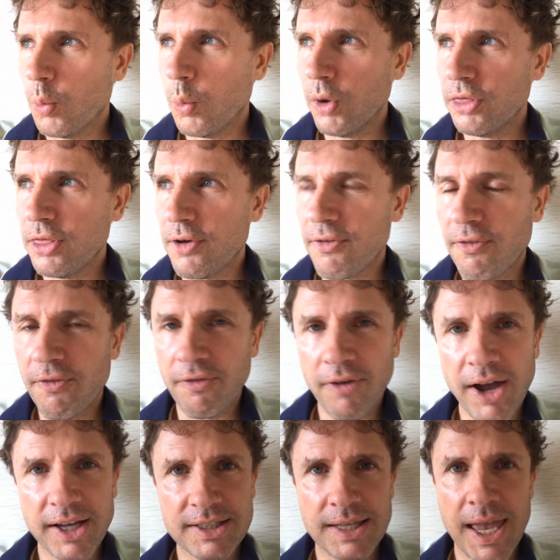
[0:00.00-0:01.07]
what the
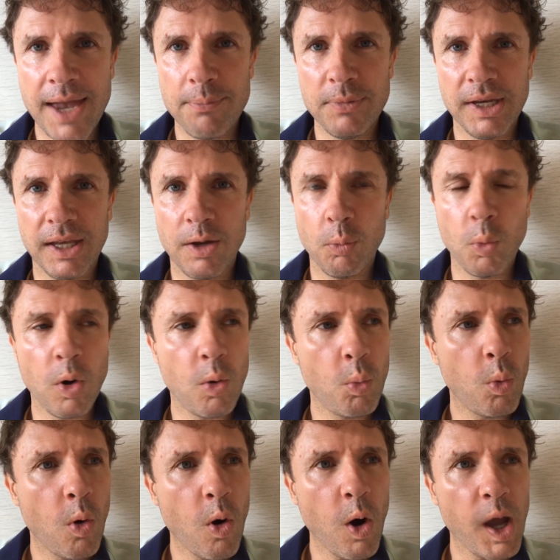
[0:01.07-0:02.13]
fuck's happening?
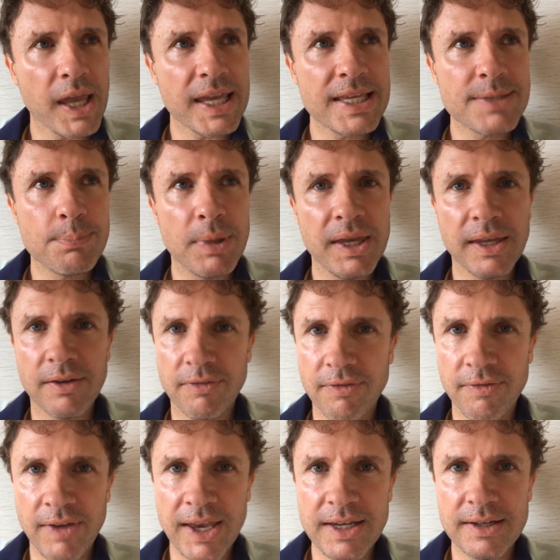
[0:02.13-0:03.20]
Why is being
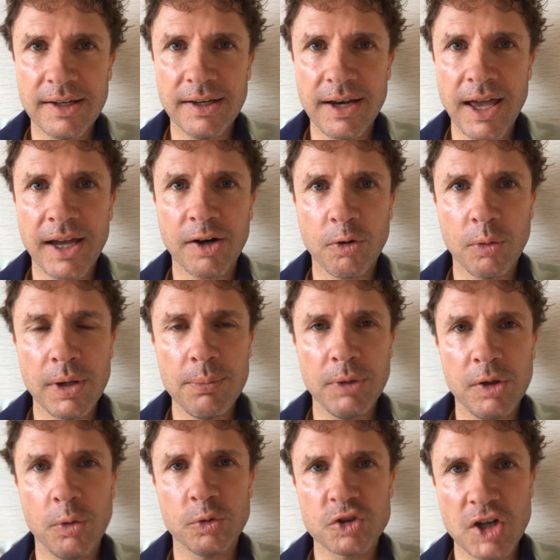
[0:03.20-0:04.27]
offended a
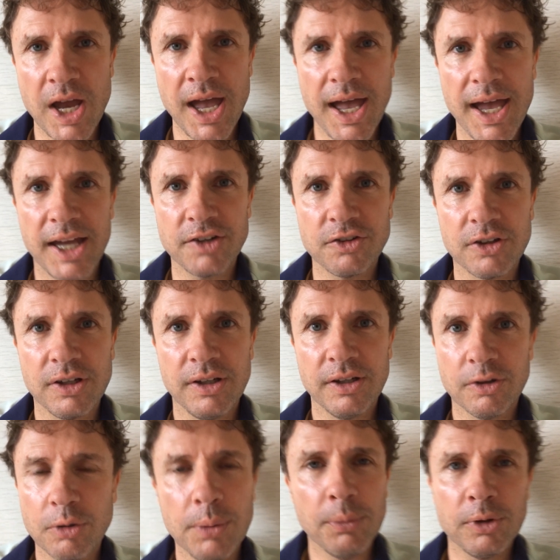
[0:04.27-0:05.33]
criminal charge,
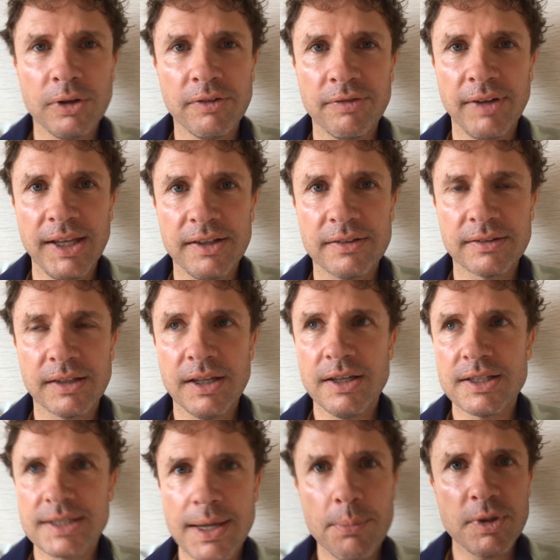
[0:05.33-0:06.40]
criminal offence?
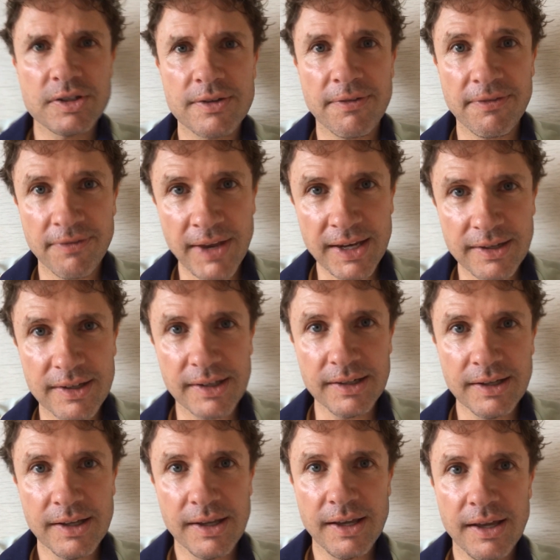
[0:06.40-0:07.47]
Someone's
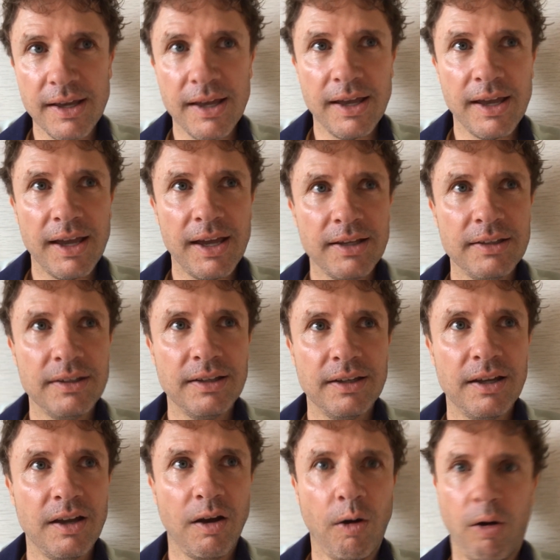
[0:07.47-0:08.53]
offended, and
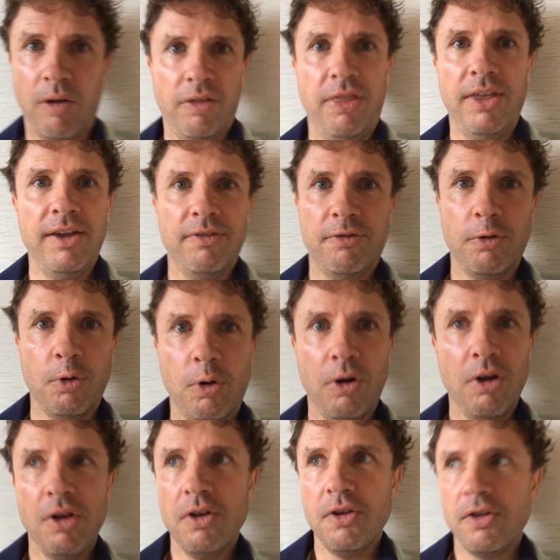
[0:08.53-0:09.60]

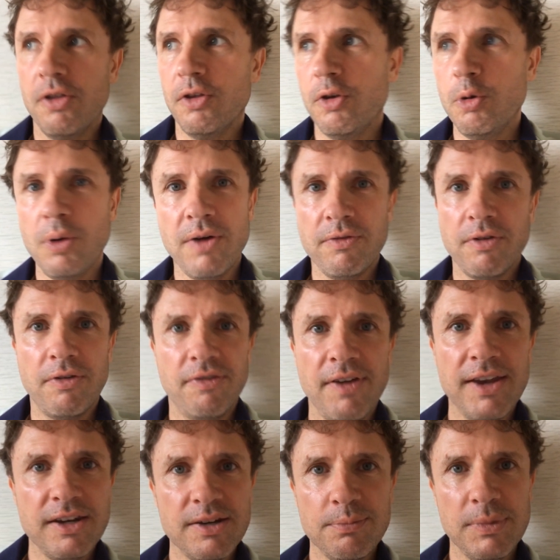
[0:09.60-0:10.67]
therefore whoever
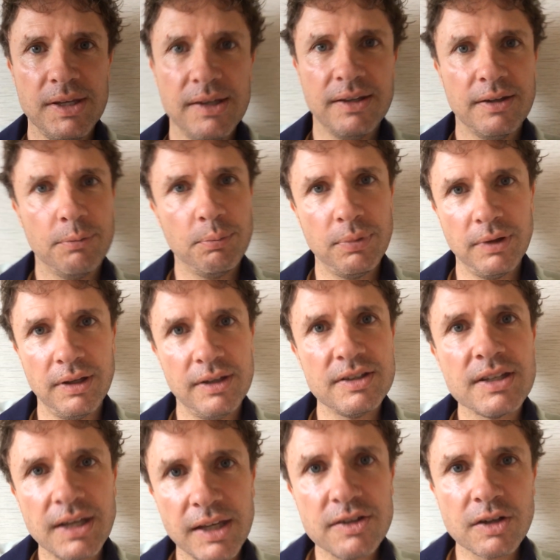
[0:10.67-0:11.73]
offended me
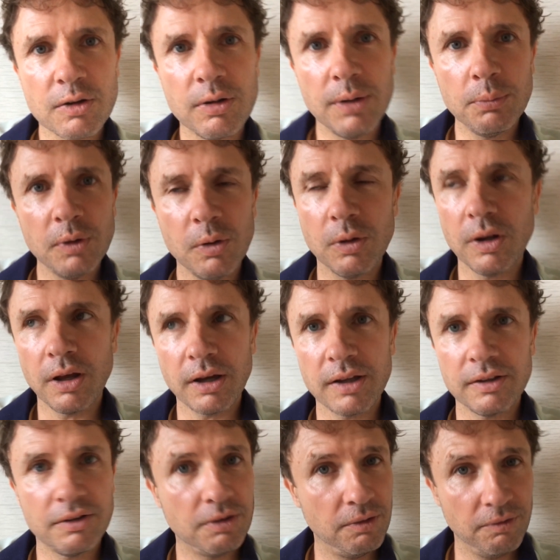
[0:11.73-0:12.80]
is a criminal. Like,
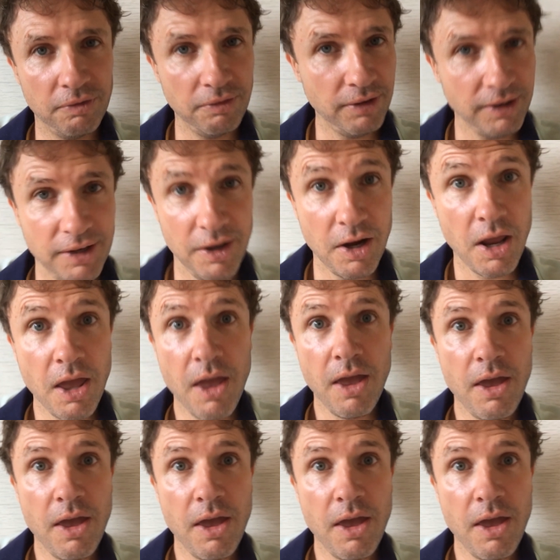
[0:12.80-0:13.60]
it's fucking